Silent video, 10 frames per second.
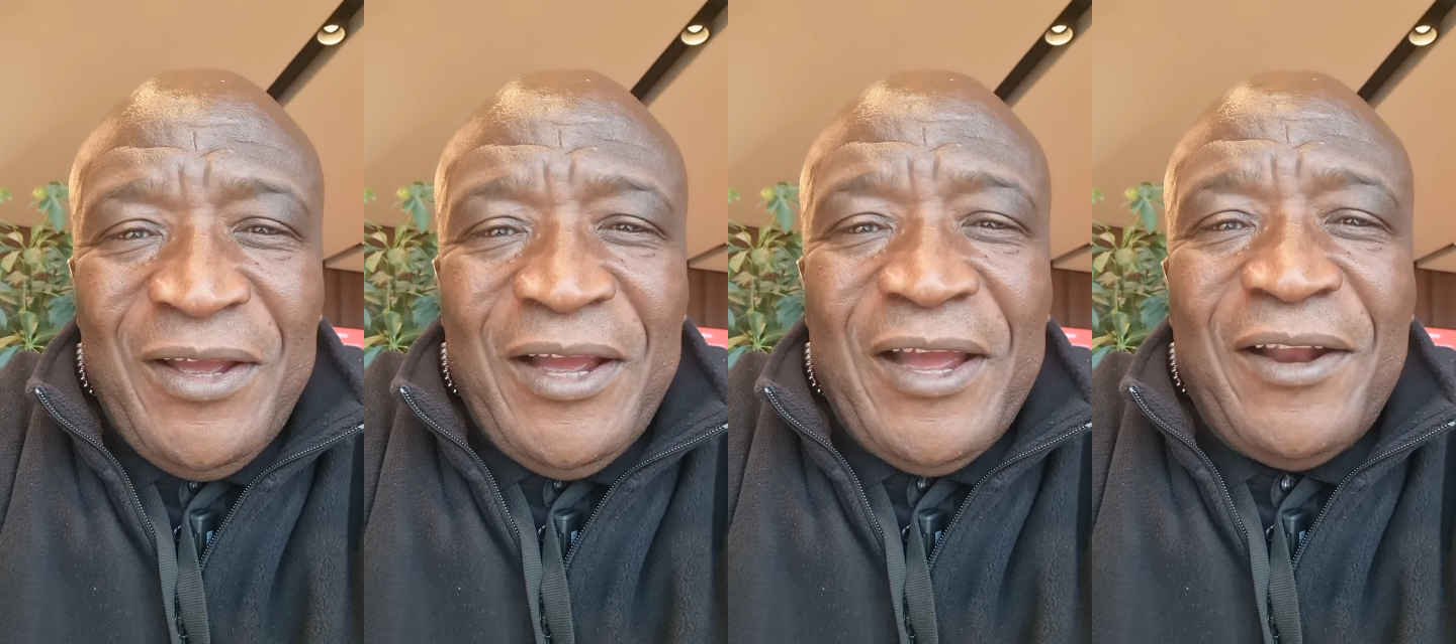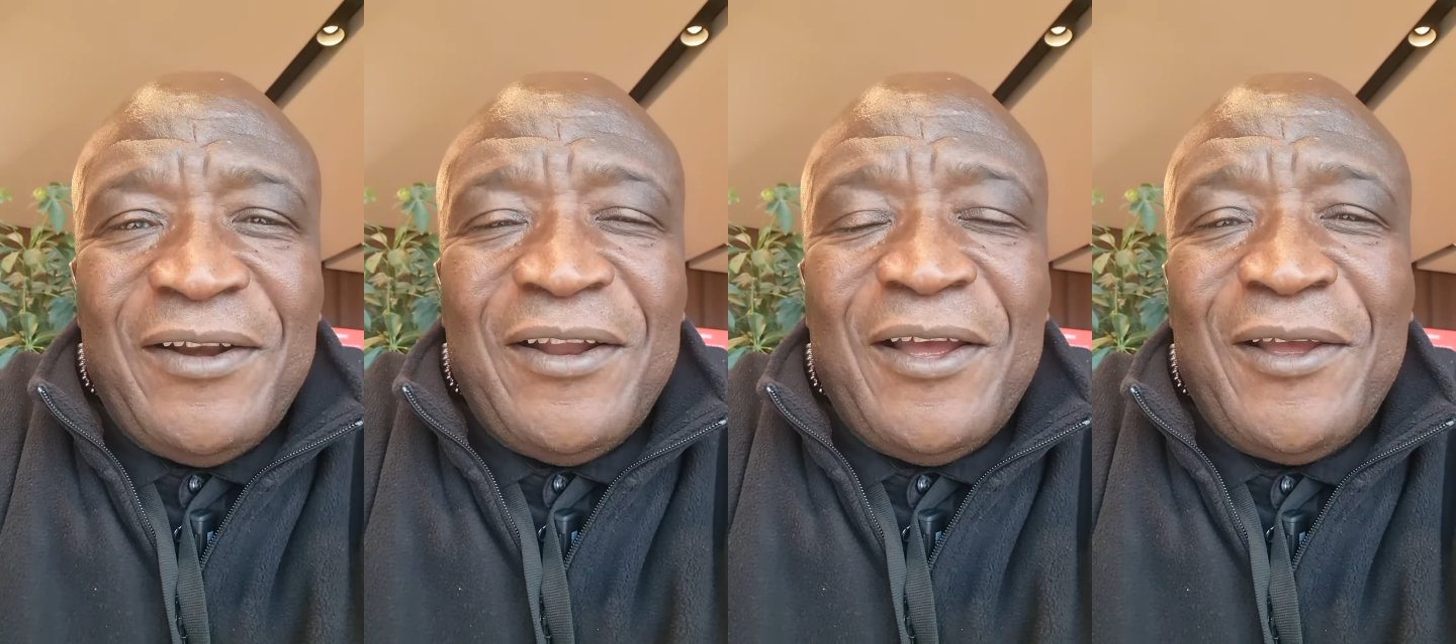
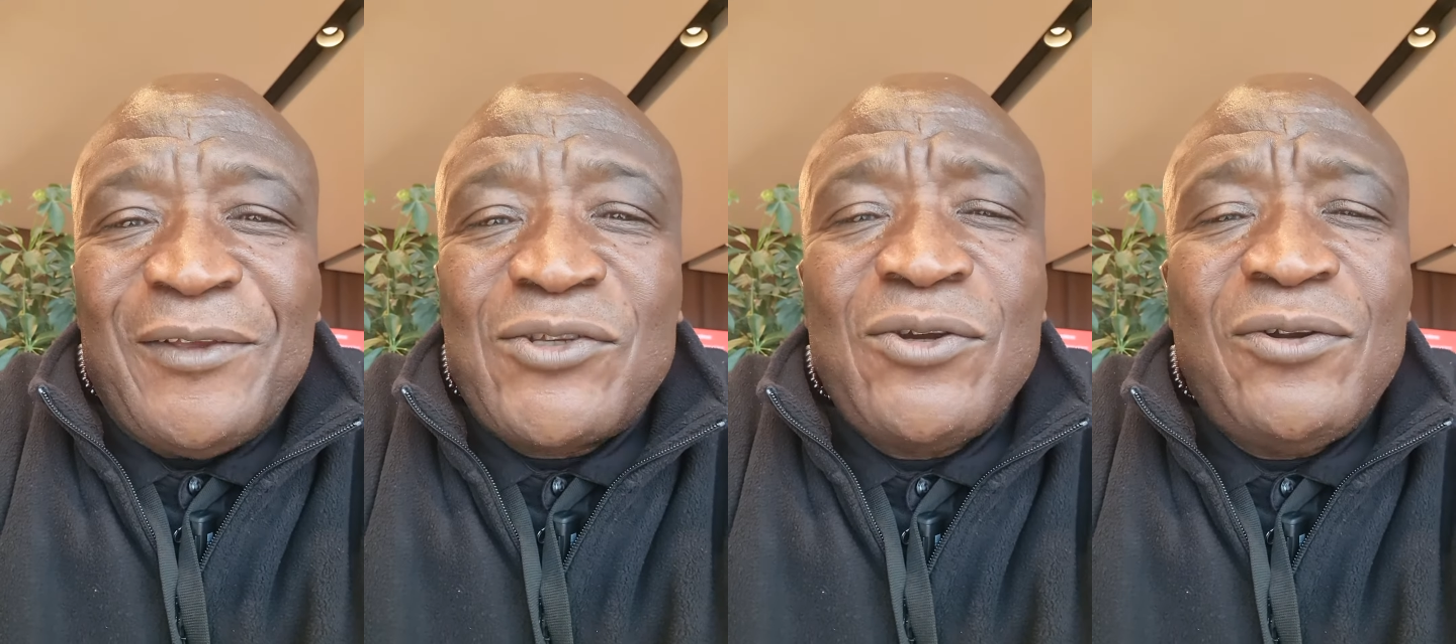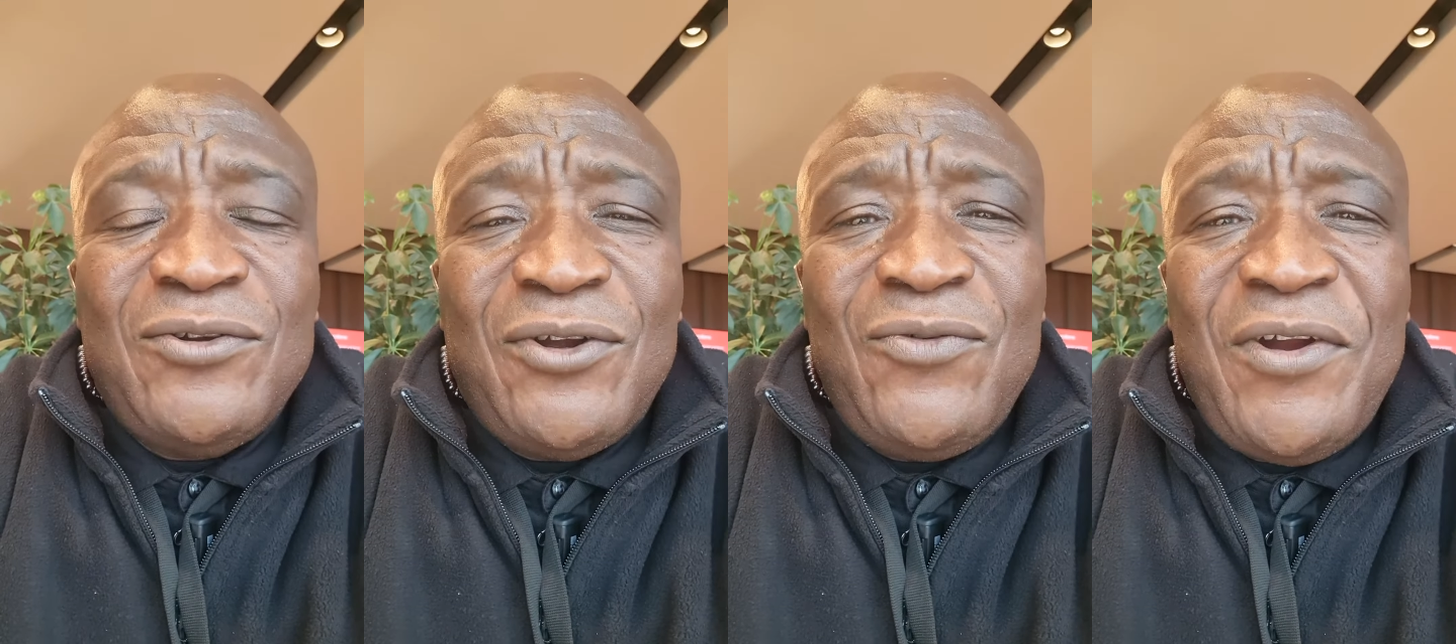And so
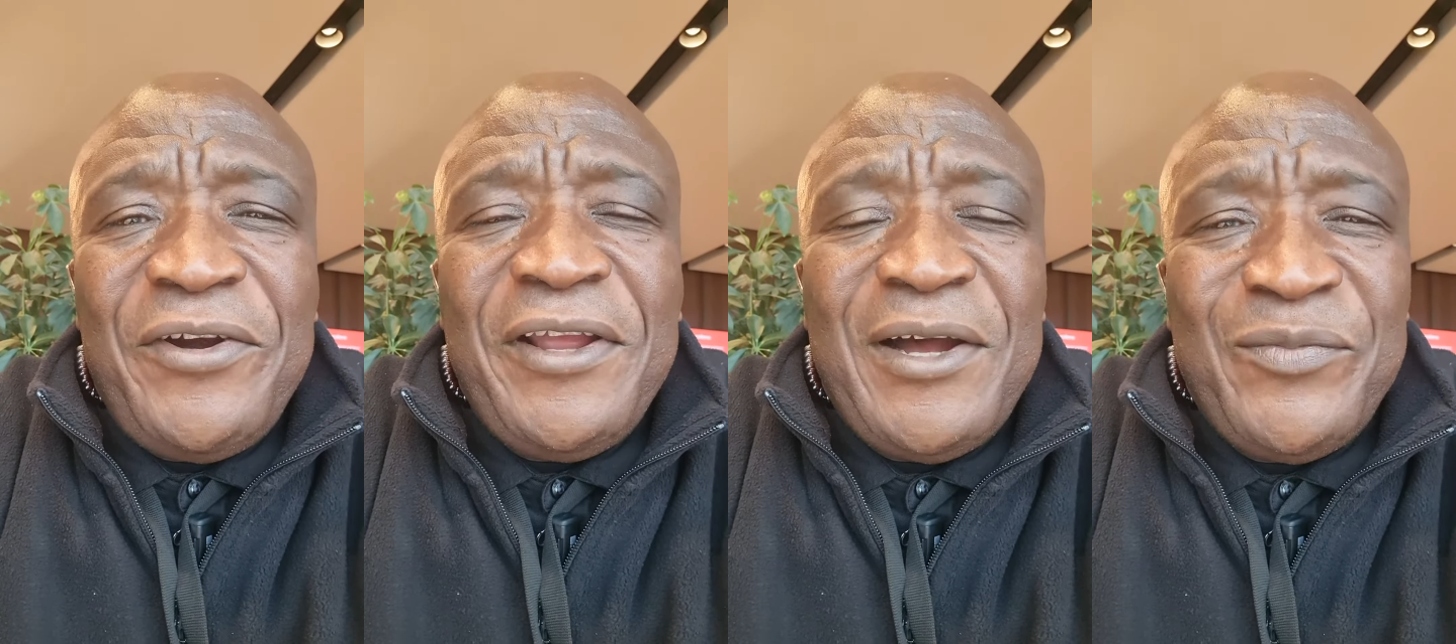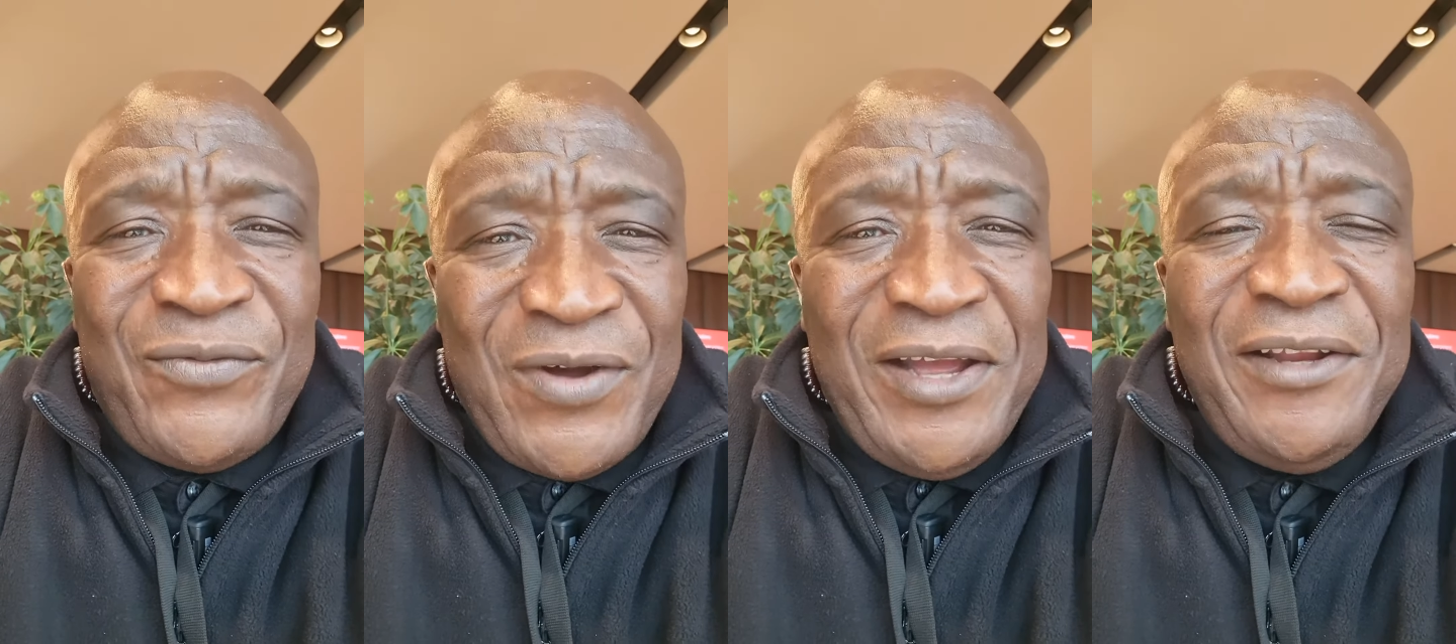don't worry, I'm
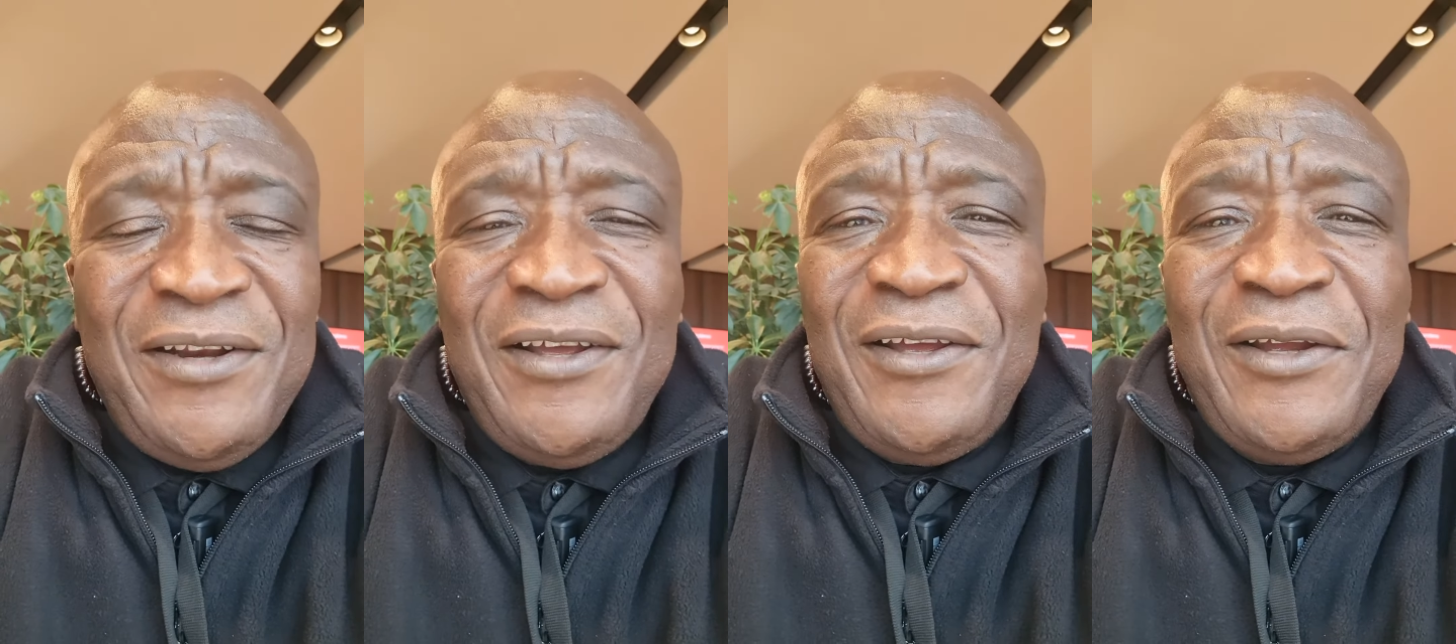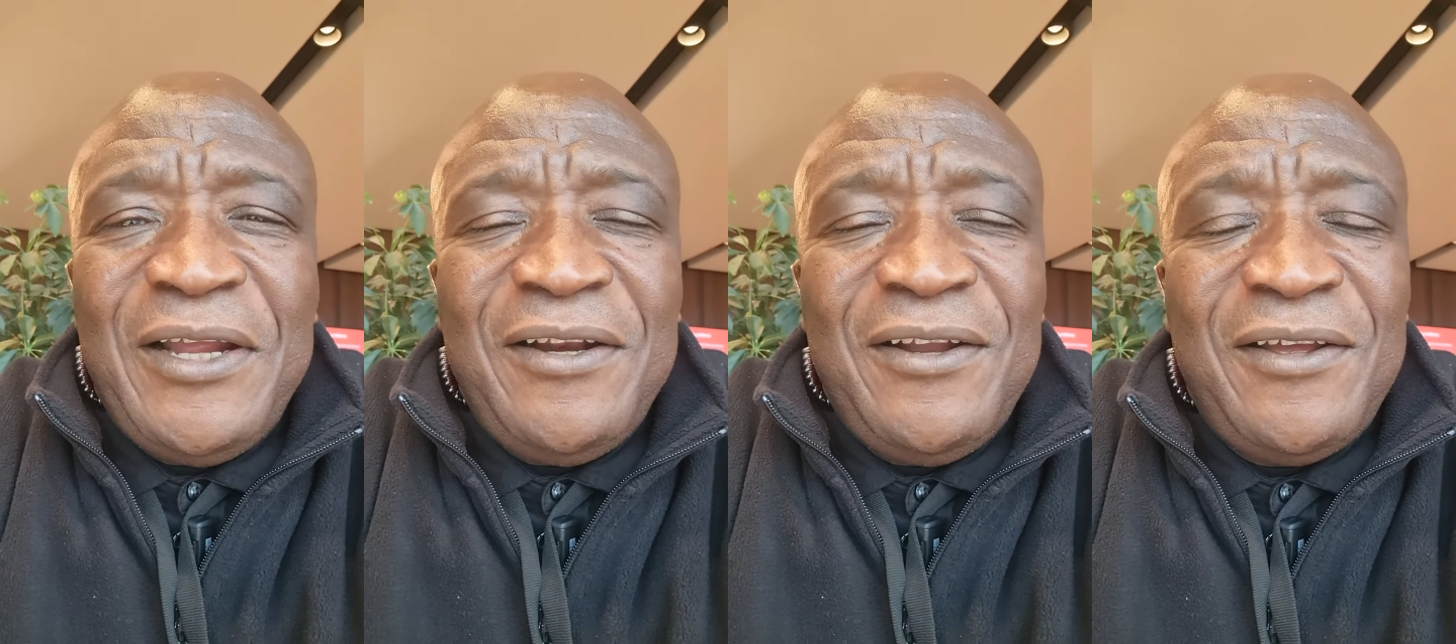fine,
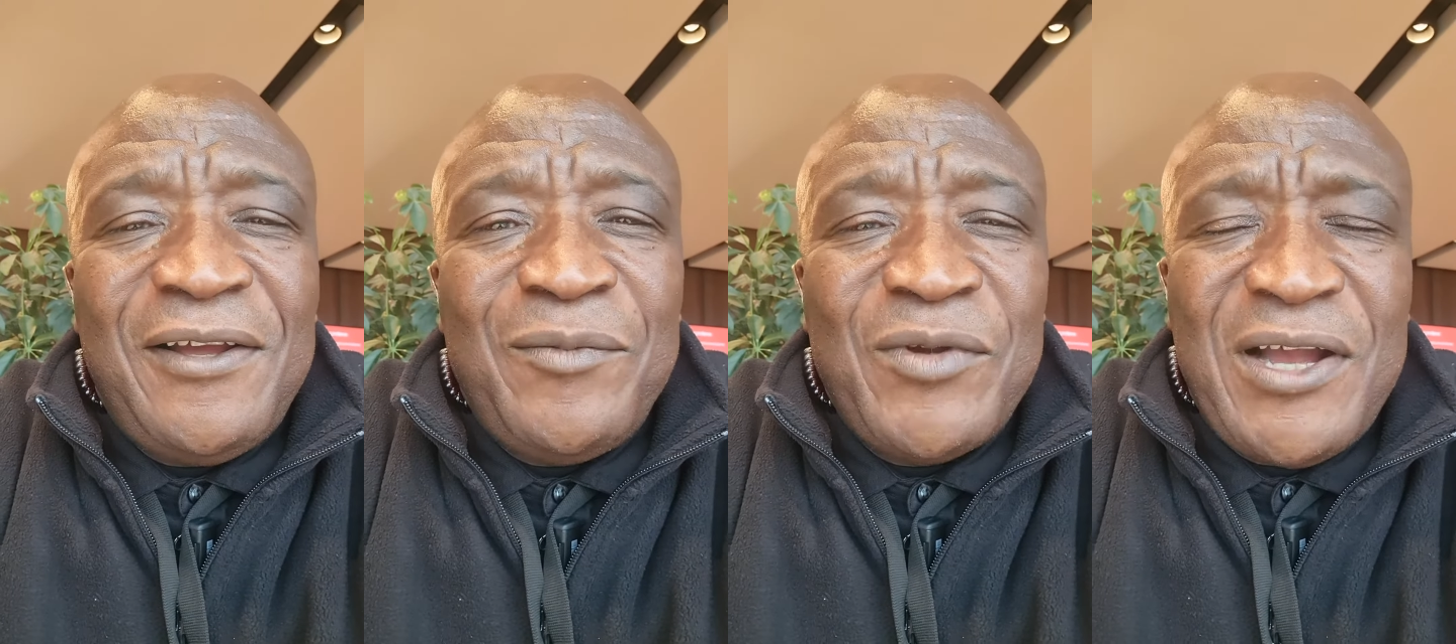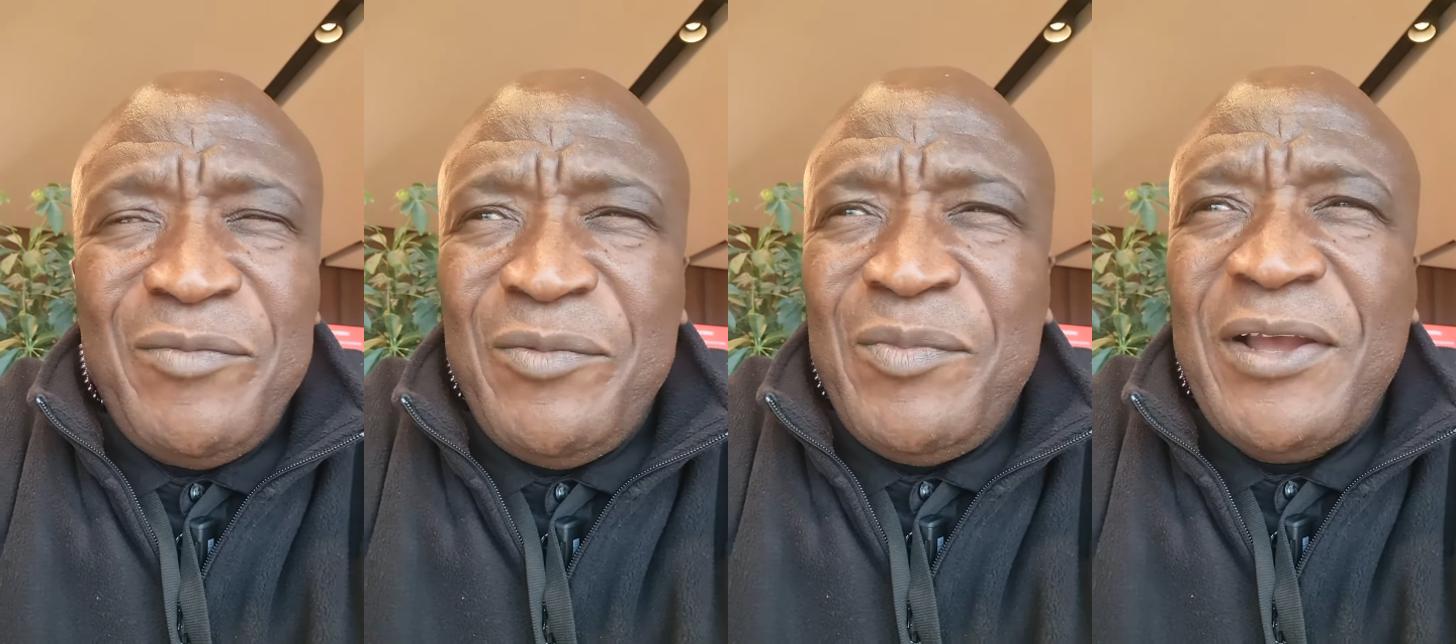and I'm
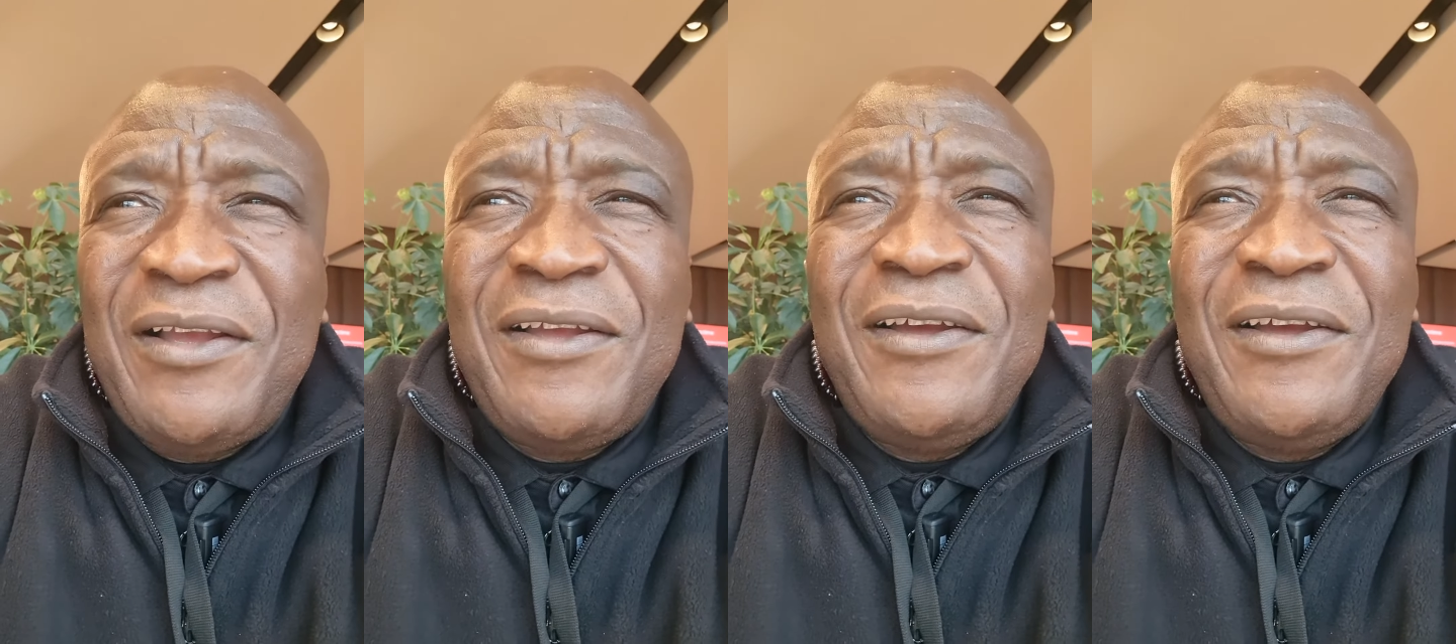coming back